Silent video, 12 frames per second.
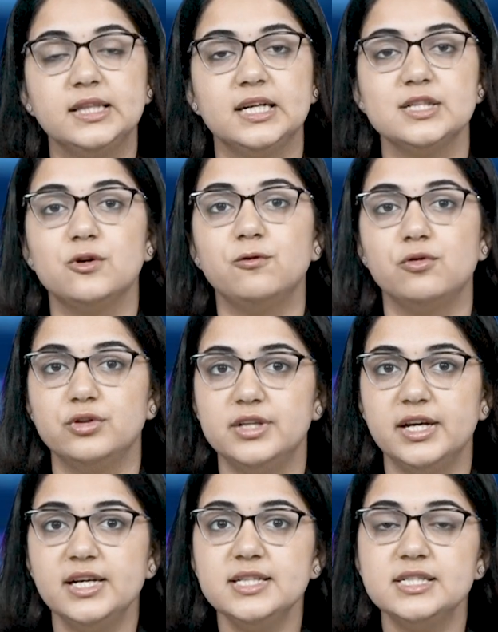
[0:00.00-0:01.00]
That's all for
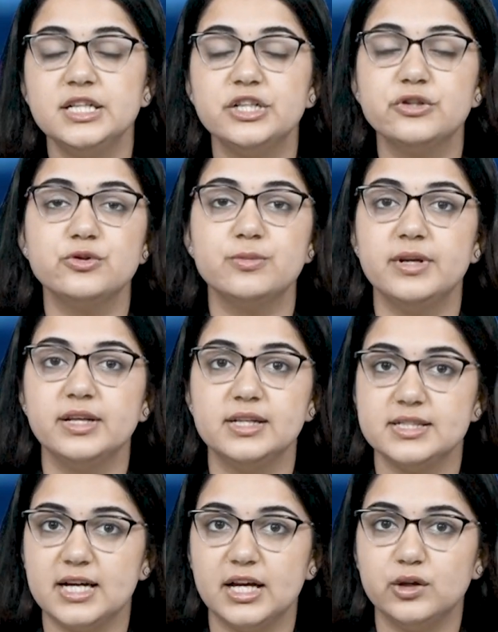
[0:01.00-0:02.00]
today. Stay tuned to Medical
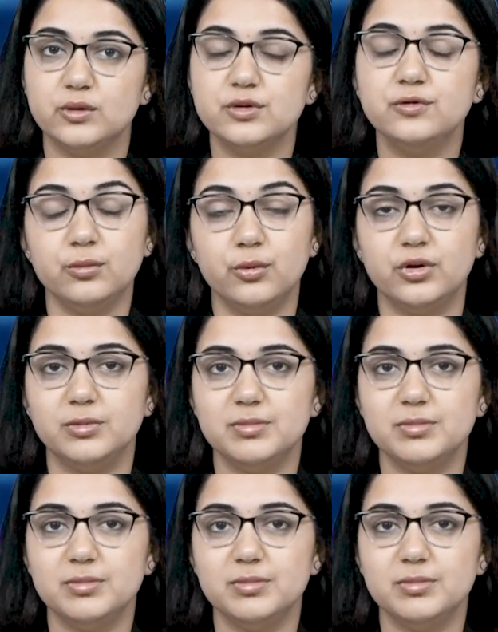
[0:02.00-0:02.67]
Dialogues for more